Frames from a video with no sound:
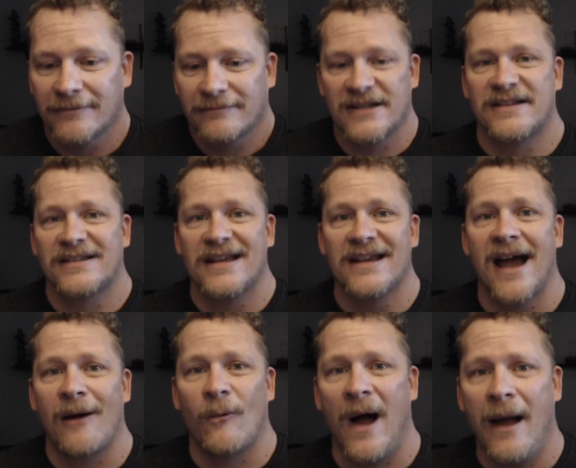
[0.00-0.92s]
It's
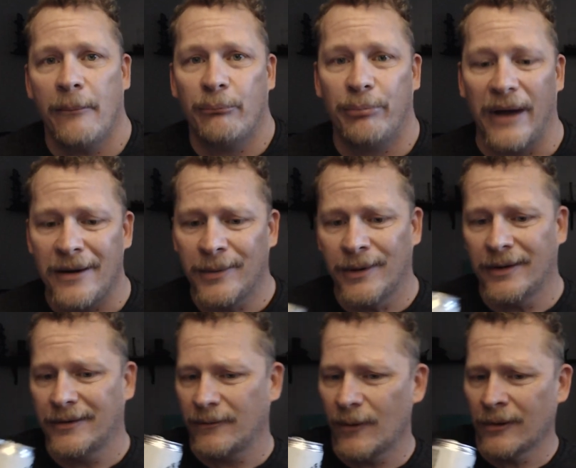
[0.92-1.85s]
DIY, babe.
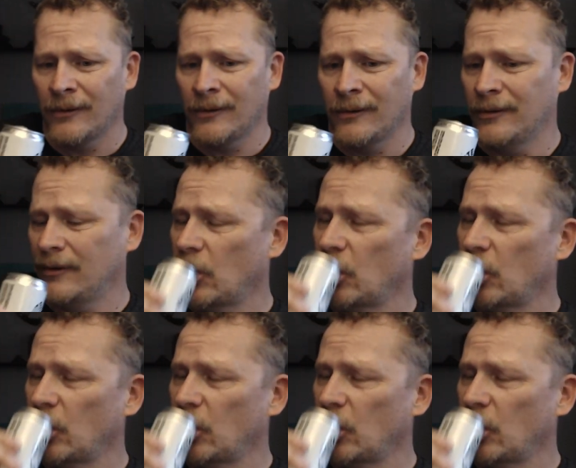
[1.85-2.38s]
Woo!